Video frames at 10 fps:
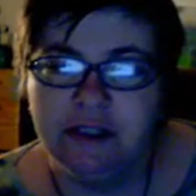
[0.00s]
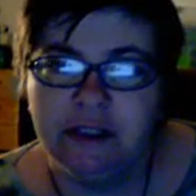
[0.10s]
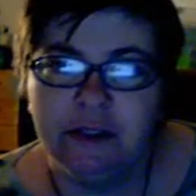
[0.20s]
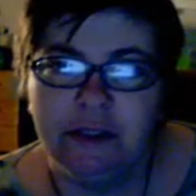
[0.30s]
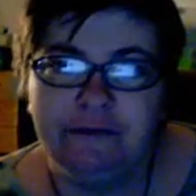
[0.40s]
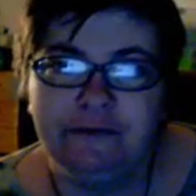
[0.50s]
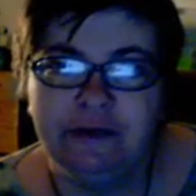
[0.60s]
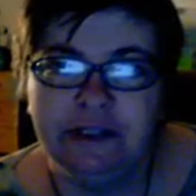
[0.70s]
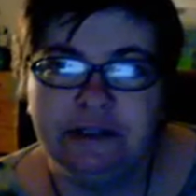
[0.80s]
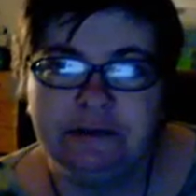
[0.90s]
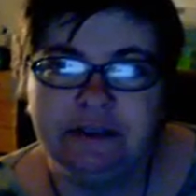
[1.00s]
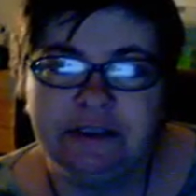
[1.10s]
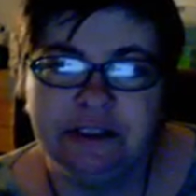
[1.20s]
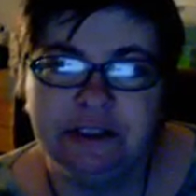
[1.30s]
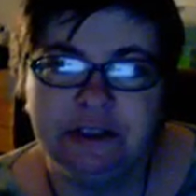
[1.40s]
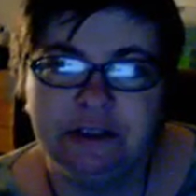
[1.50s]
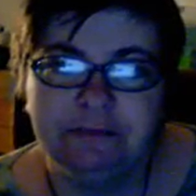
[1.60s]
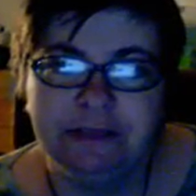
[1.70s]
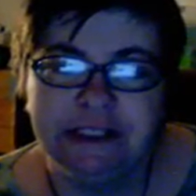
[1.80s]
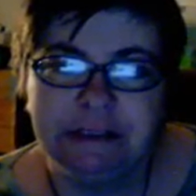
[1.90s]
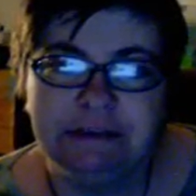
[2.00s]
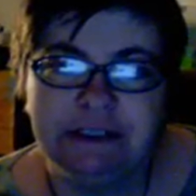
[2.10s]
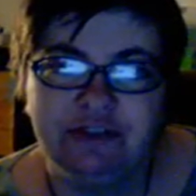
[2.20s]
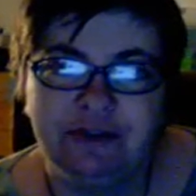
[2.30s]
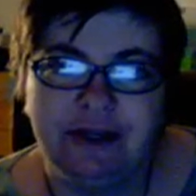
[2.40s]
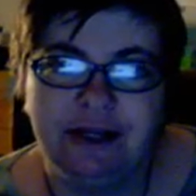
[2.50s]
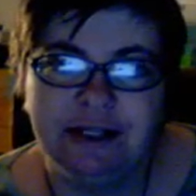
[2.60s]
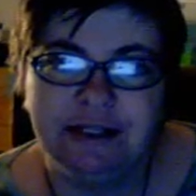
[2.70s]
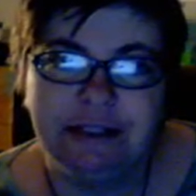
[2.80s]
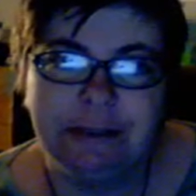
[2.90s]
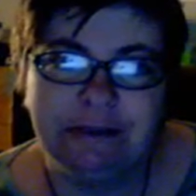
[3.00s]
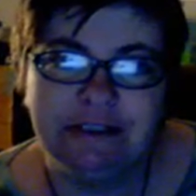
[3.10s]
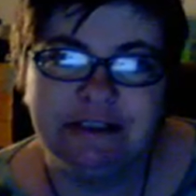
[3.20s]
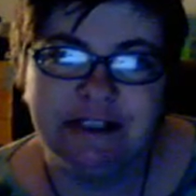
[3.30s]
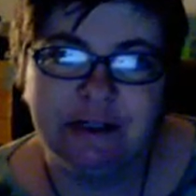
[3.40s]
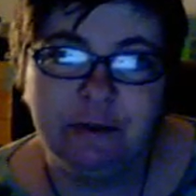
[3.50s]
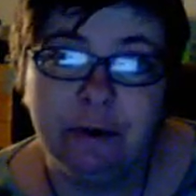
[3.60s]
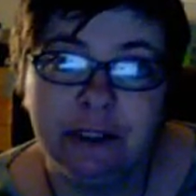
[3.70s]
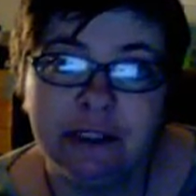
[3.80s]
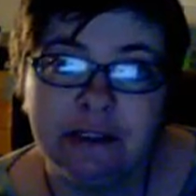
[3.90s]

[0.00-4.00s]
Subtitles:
only for them to possibly try to lock you up in a psych ward,